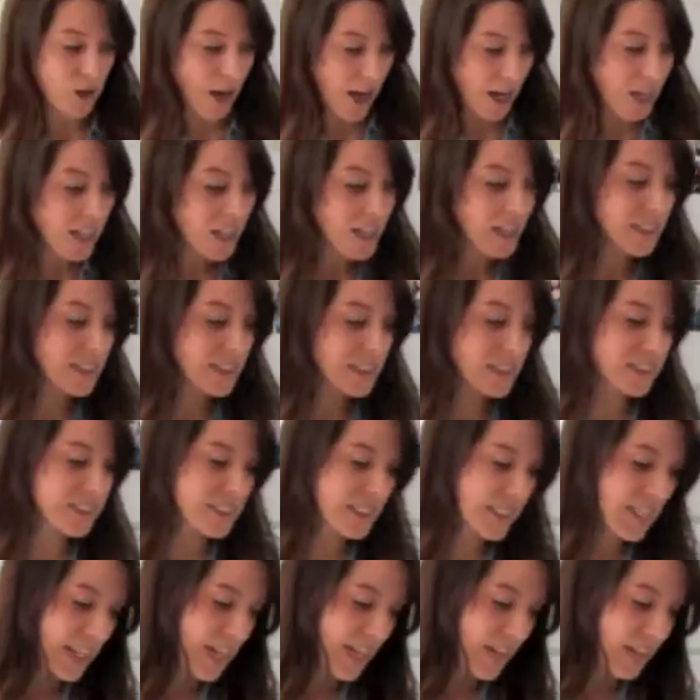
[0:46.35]

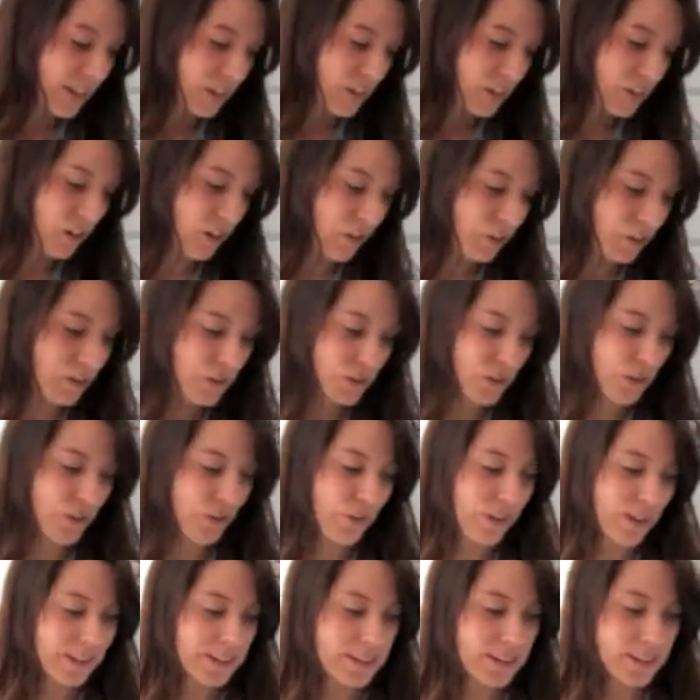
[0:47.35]
Right? You're also
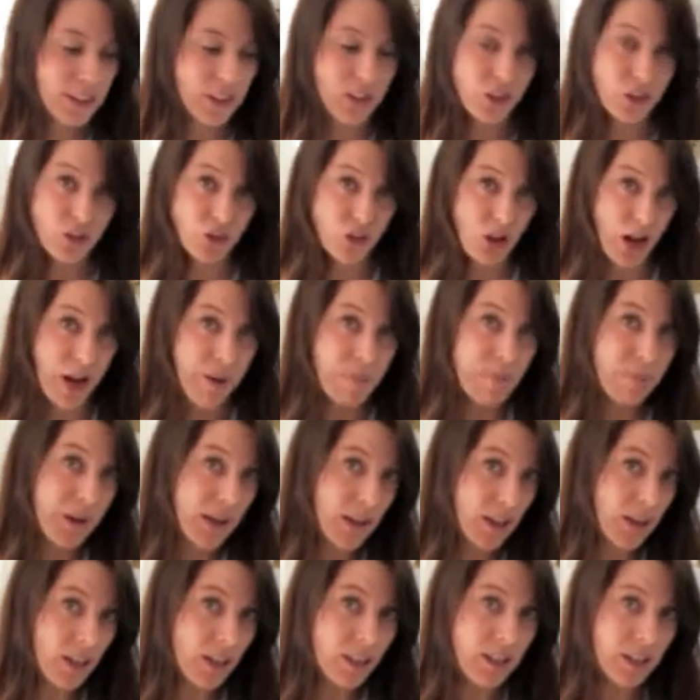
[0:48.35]
going to need a
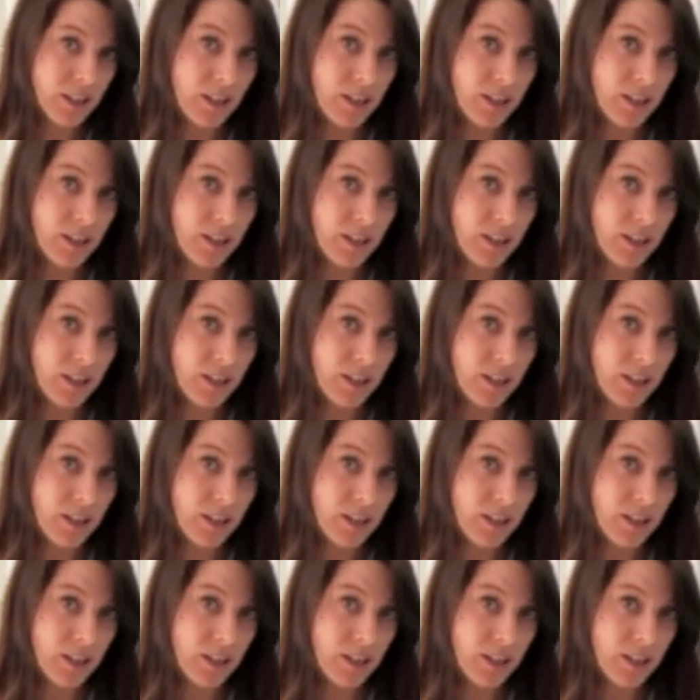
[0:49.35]
scraper.